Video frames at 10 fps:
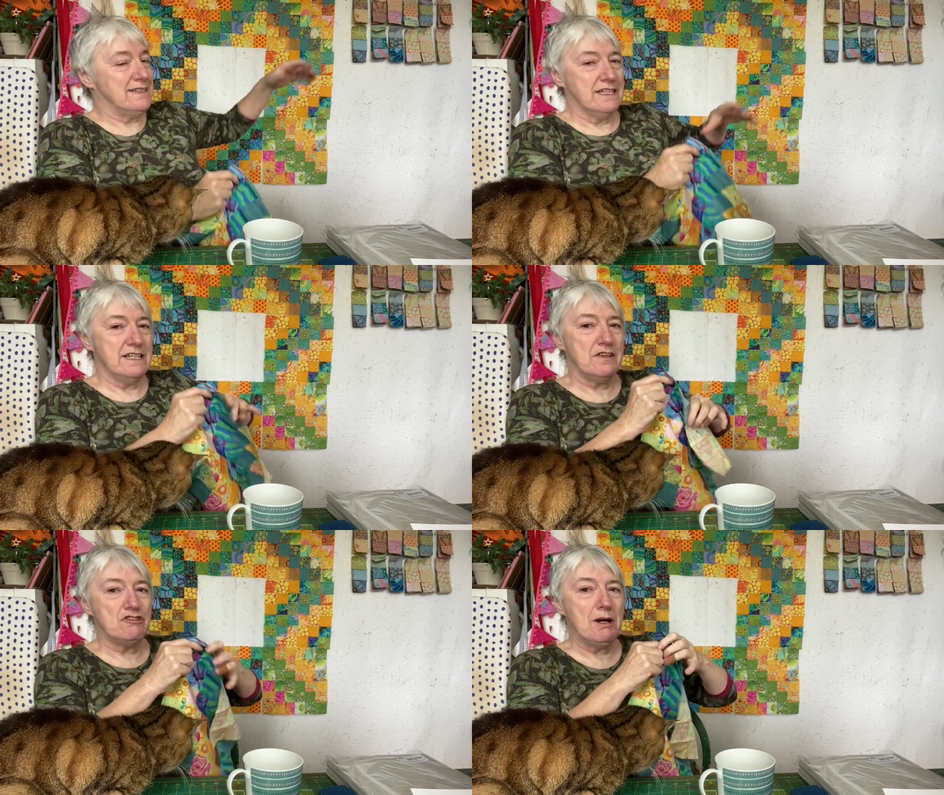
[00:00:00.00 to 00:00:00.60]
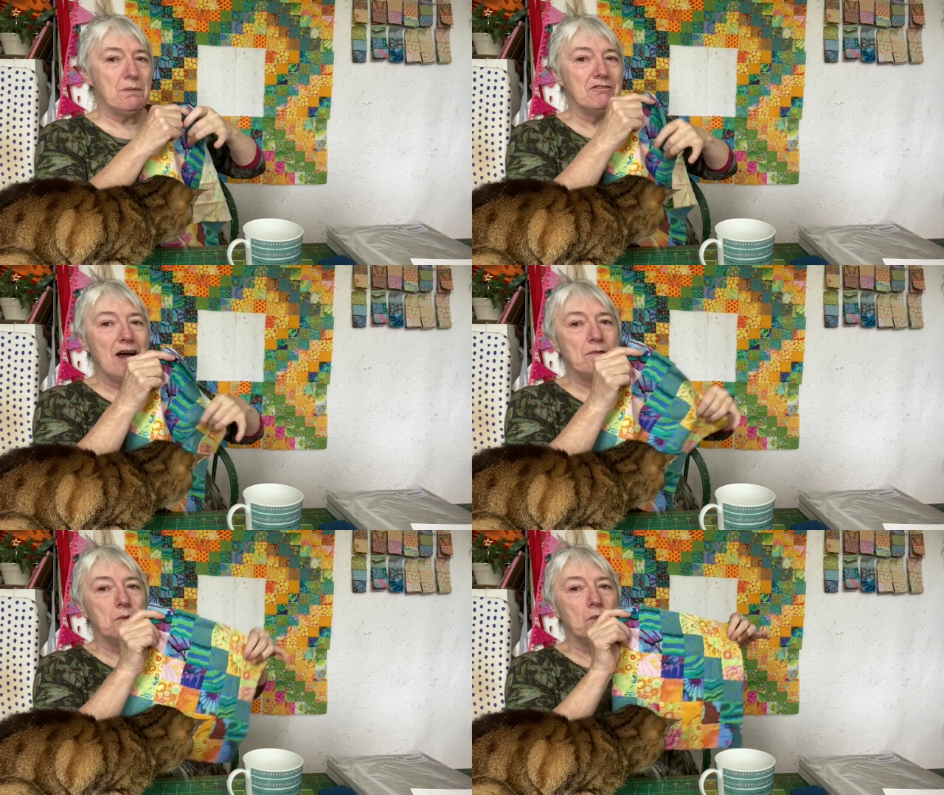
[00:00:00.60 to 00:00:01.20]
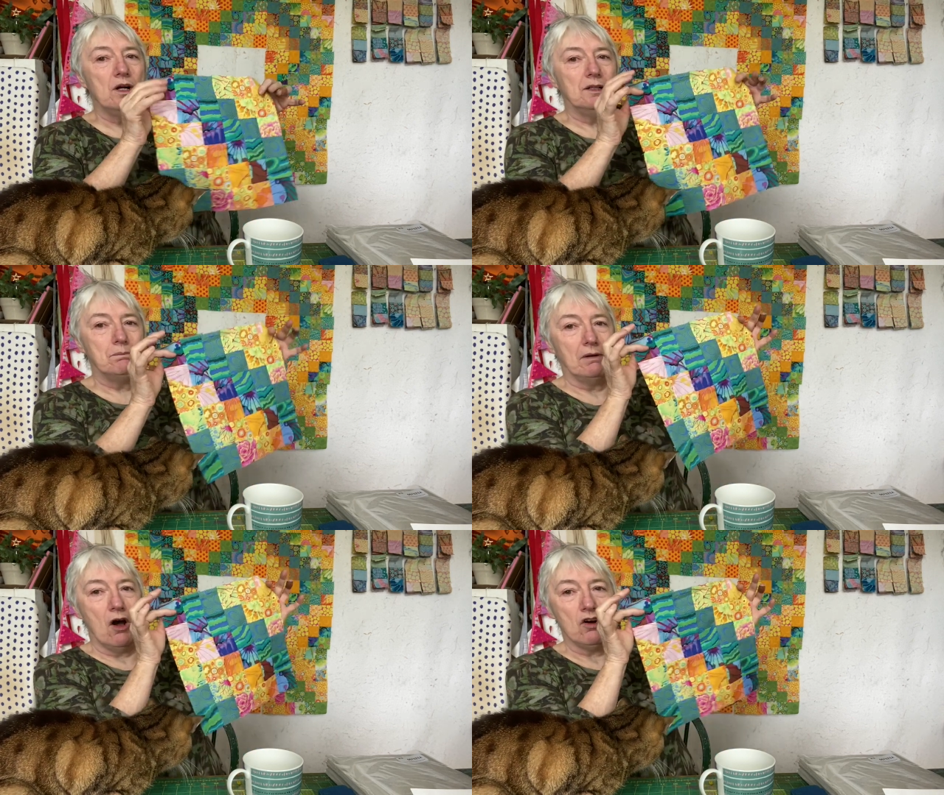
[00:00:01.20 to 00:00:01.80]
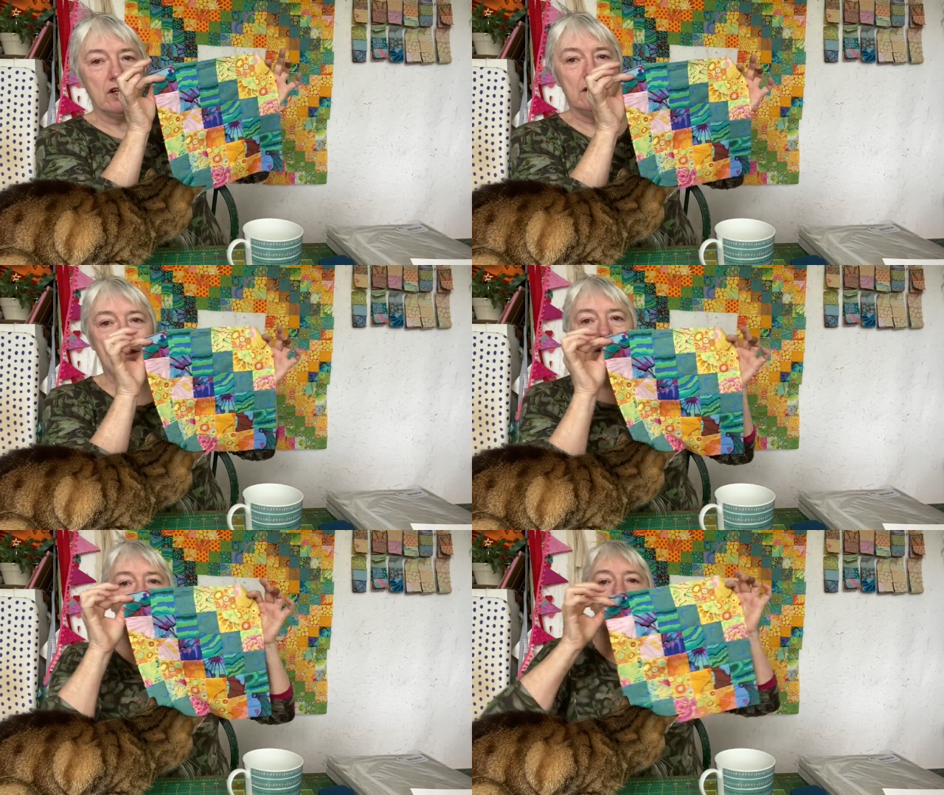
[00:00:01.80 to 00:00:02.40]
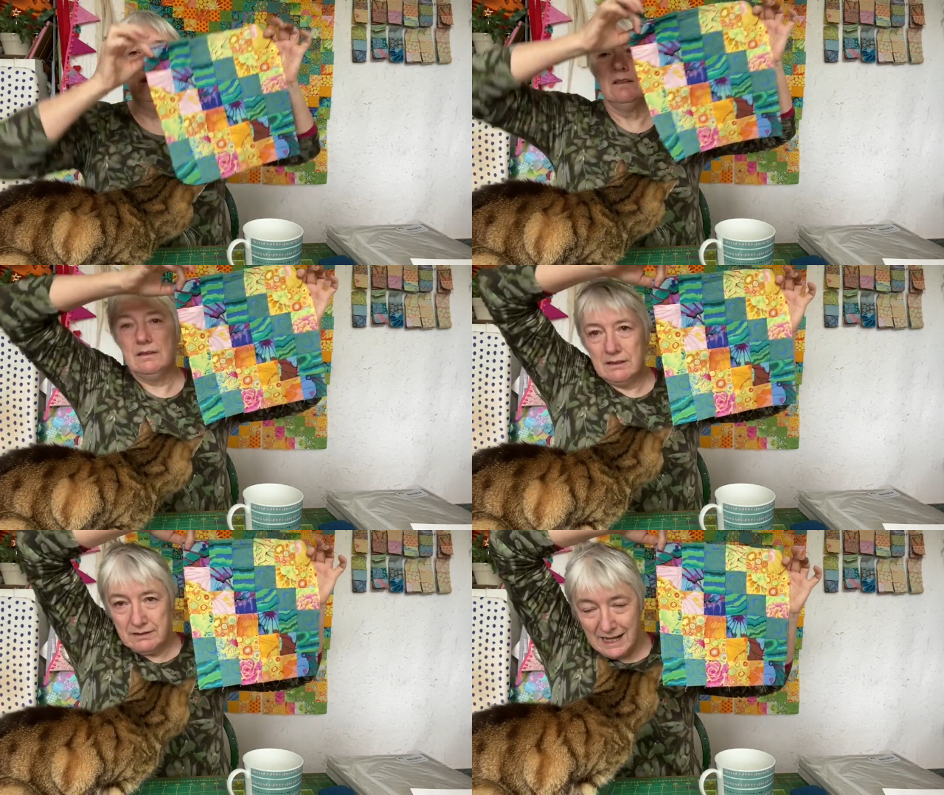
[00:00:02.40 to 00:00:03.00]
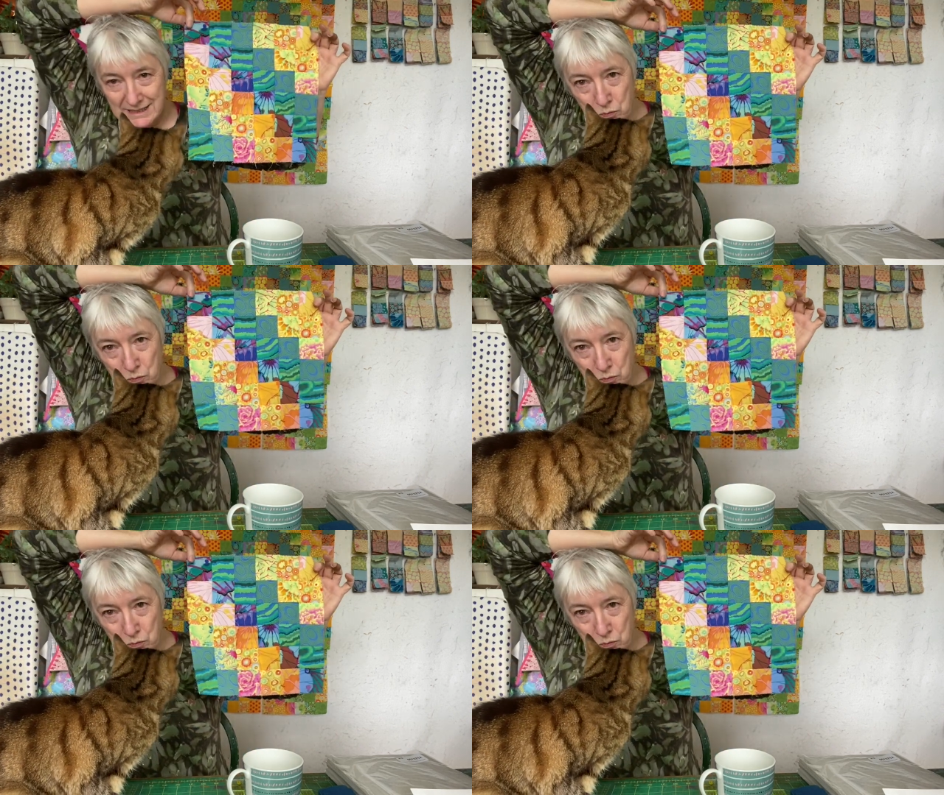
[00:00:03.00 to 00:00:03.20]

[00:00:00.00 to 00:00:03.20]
This is the trip around the world block. That's